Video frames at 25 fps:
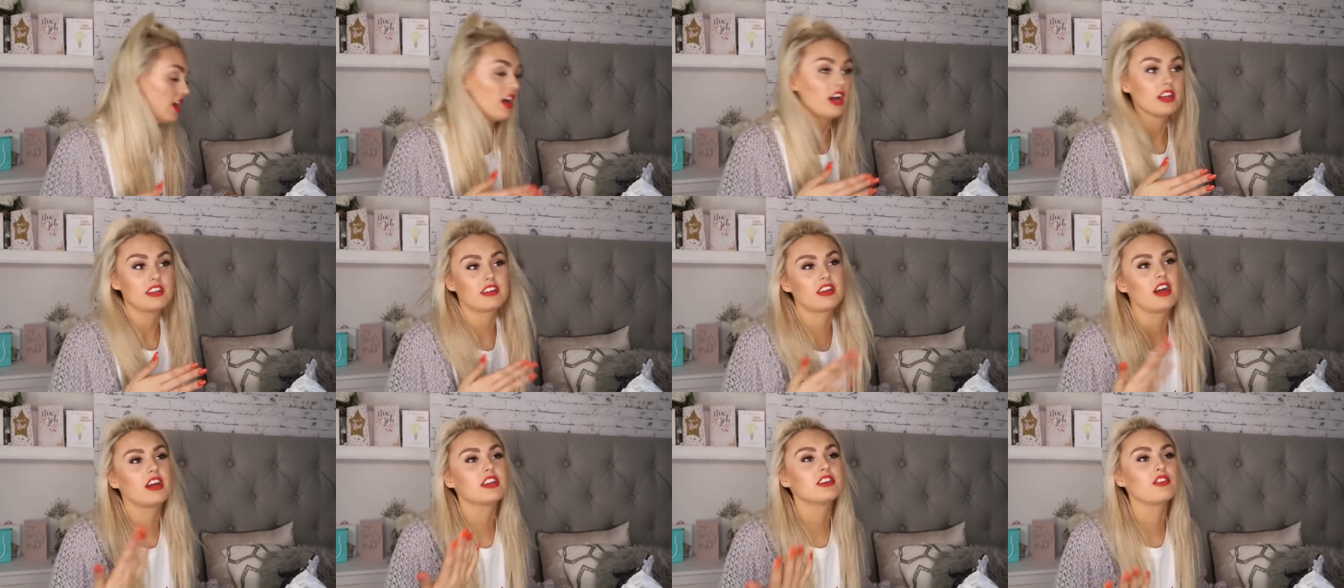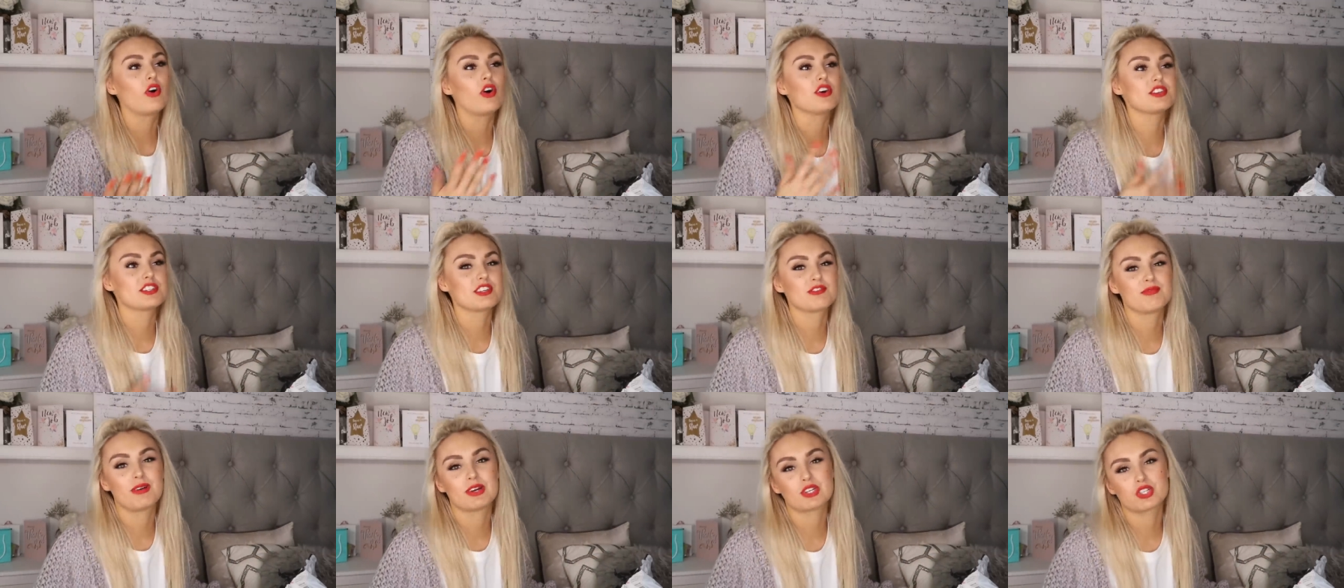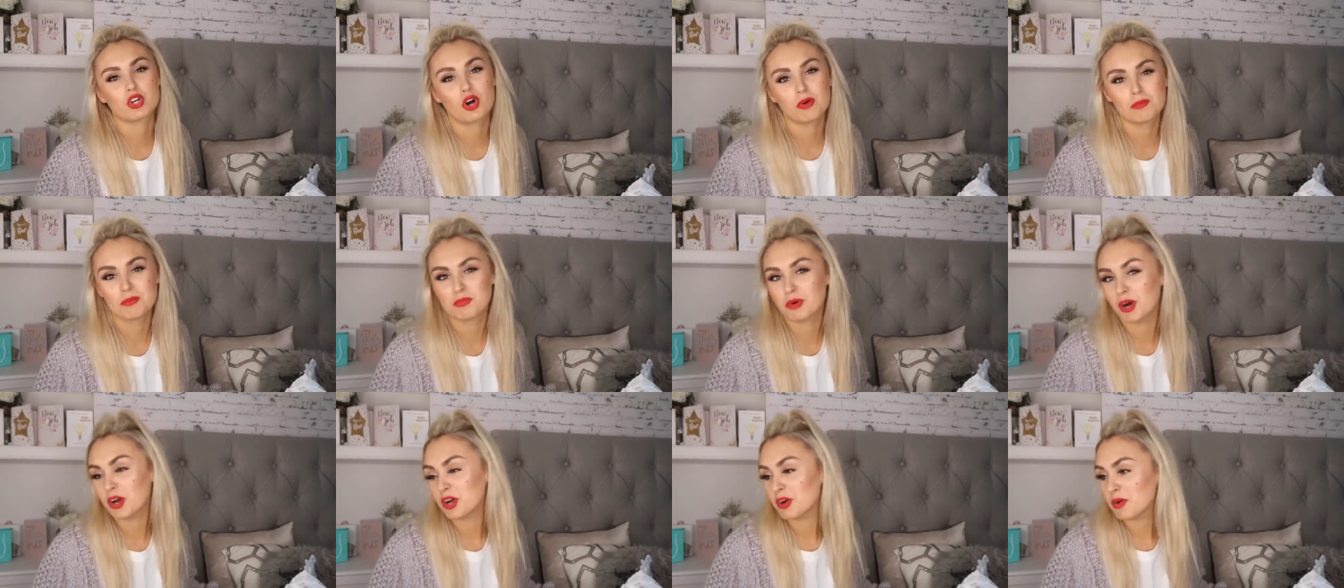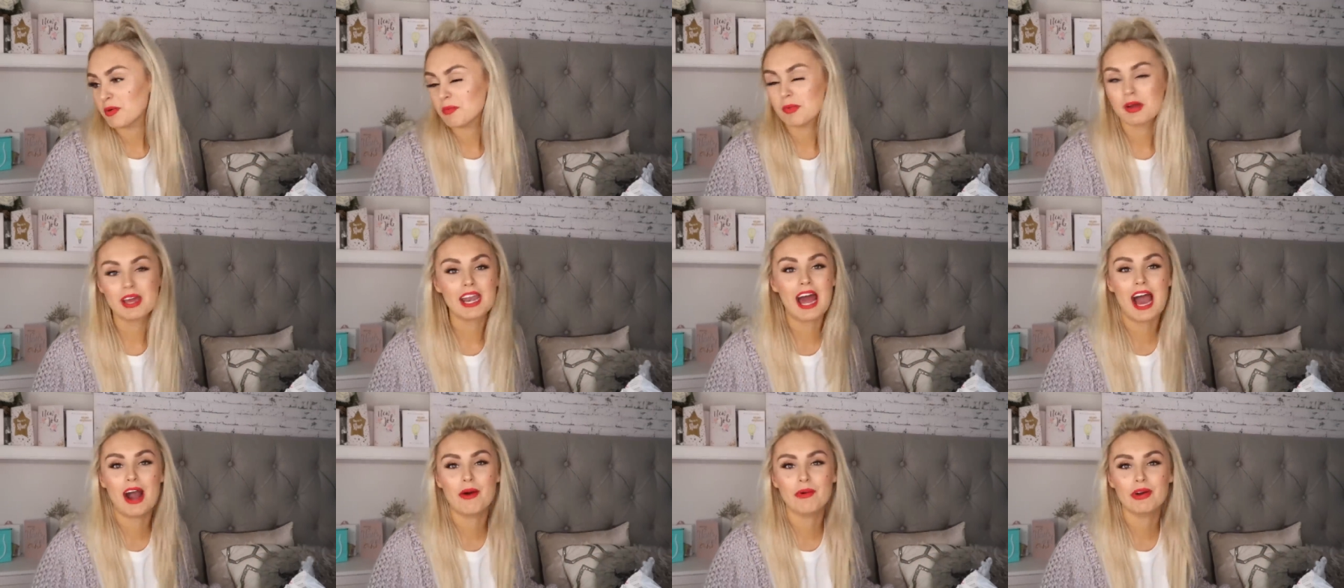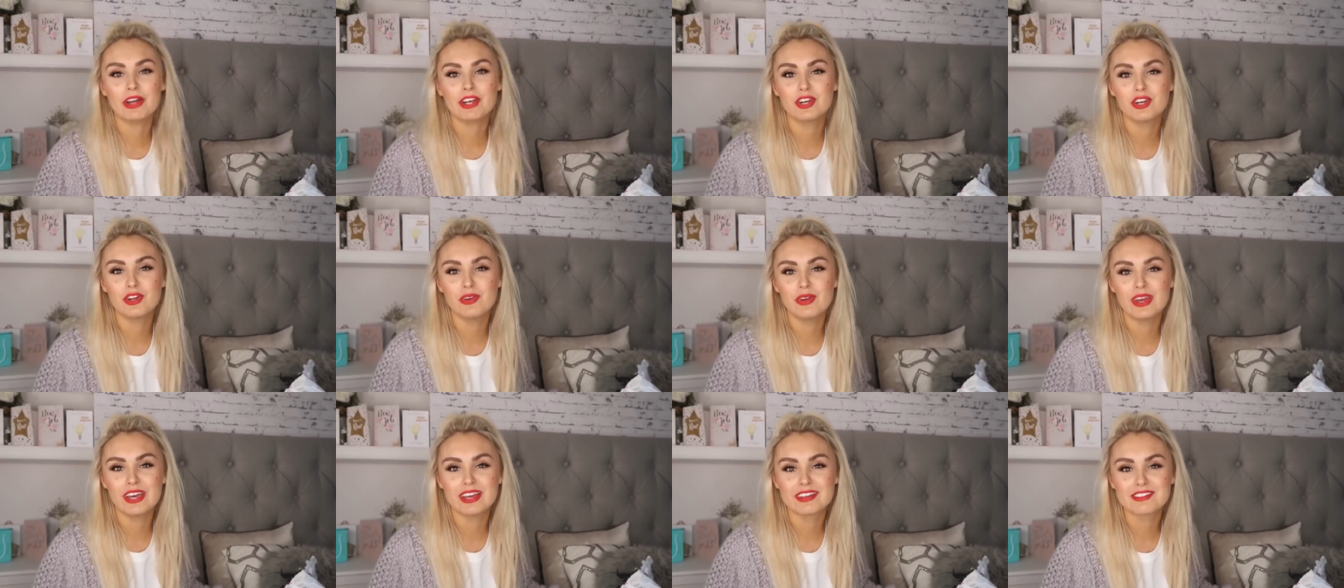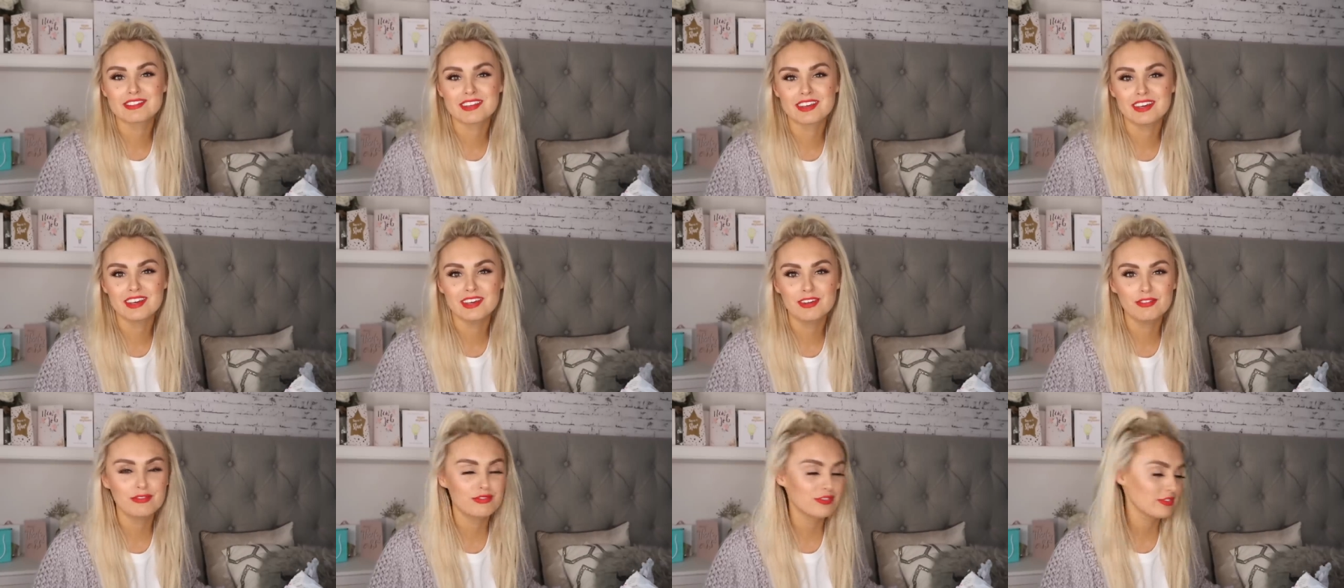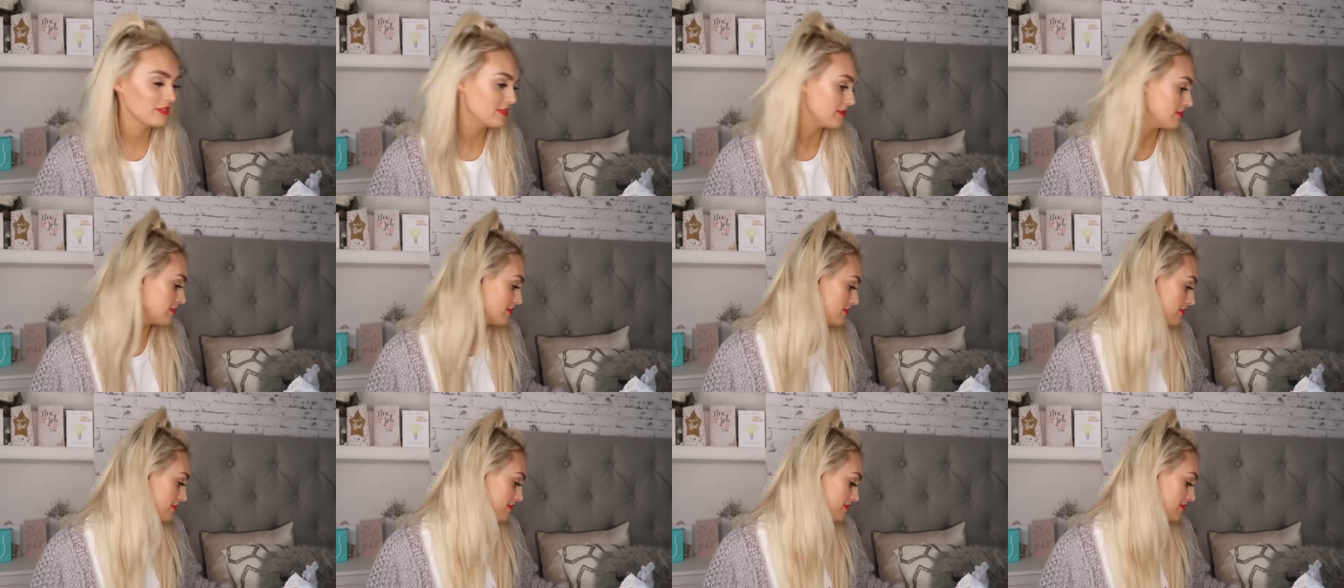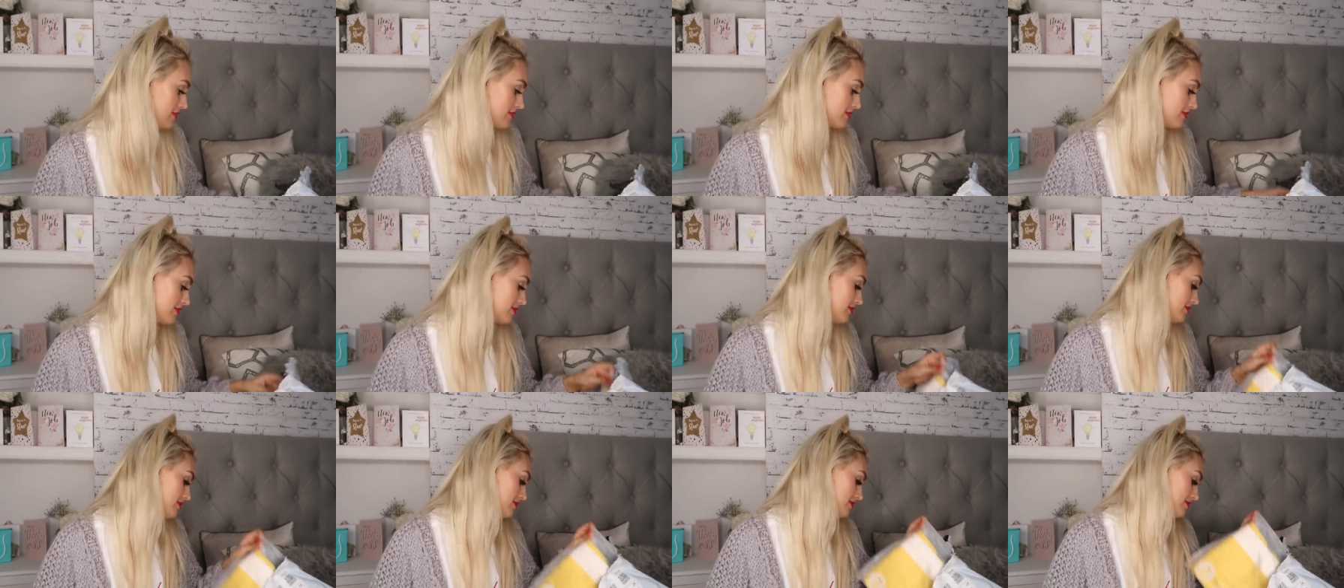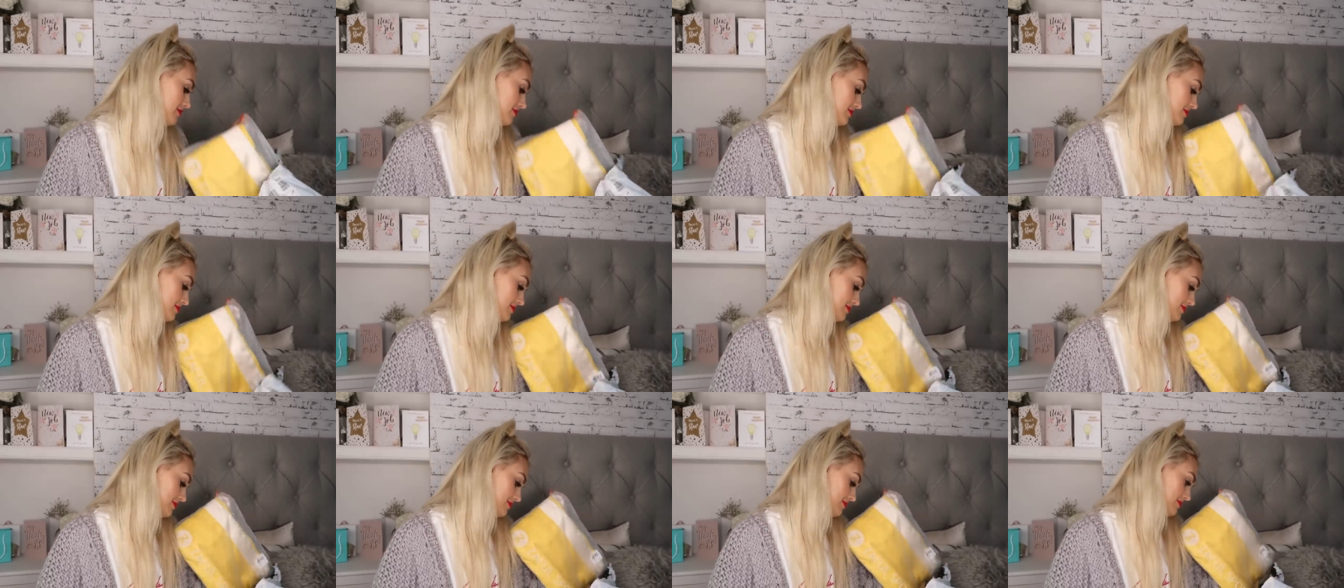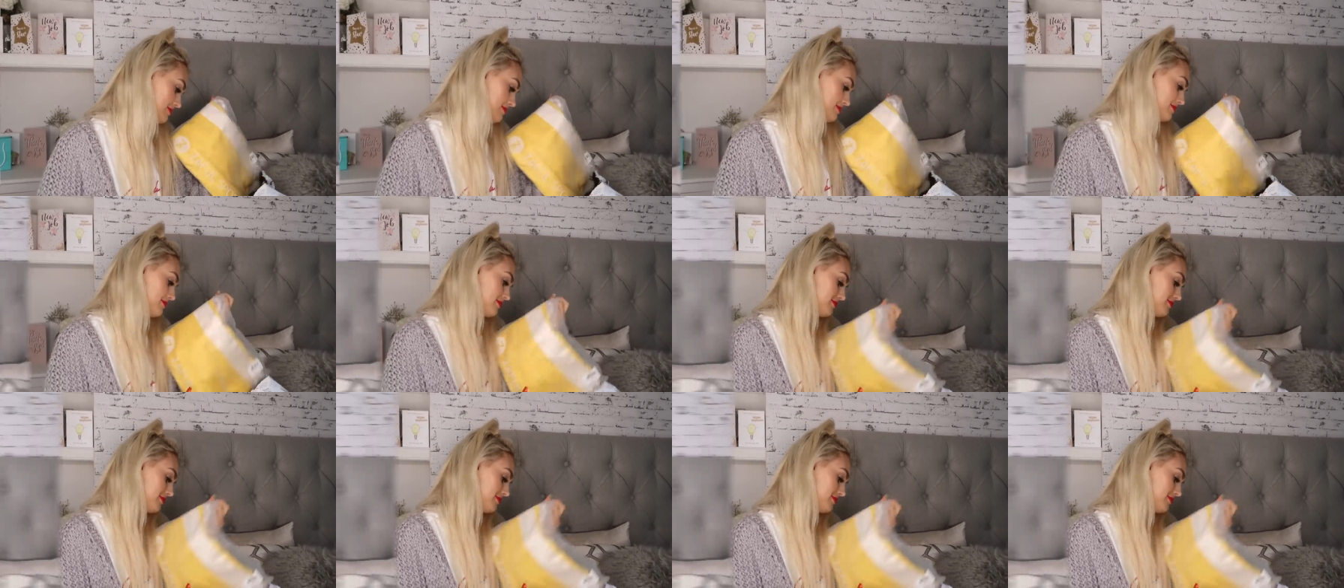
Yeah. D not as if my top broke when we went out say, on New Year's Eve. As I say, children don't do it at